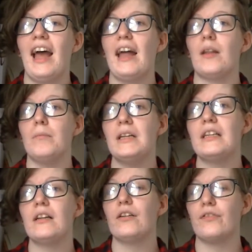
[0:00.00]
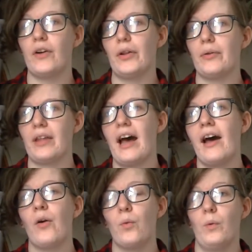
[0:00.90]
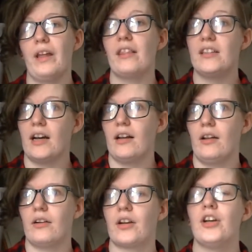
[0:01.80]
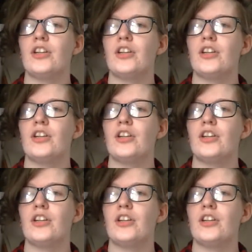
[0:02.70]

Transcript: and immediately follow that with dialogue.